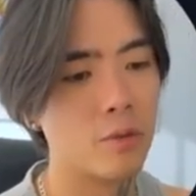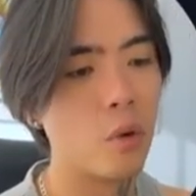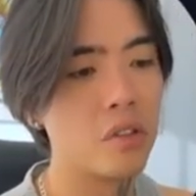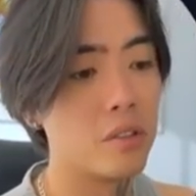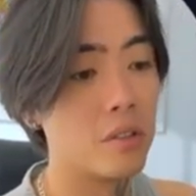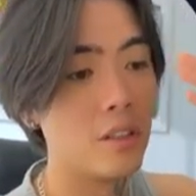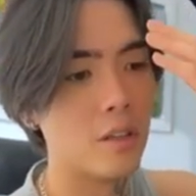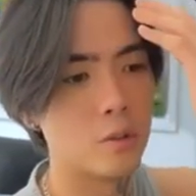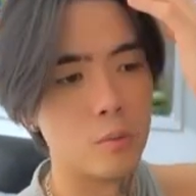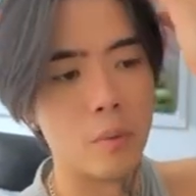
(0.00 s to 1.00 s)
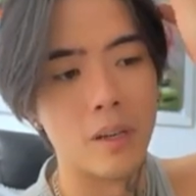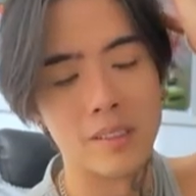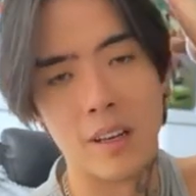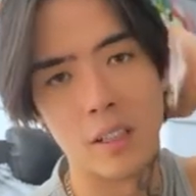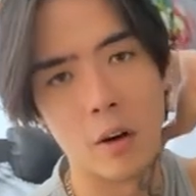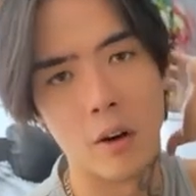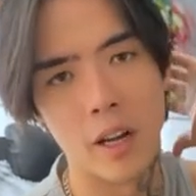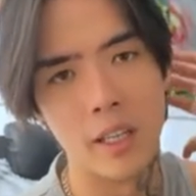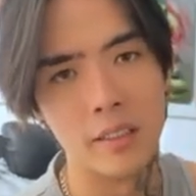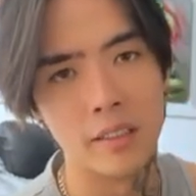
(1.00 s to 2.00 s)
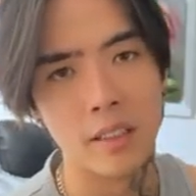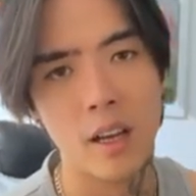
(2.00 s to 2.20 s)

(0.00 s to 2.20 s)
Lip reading: wanted the girl to pass like her hands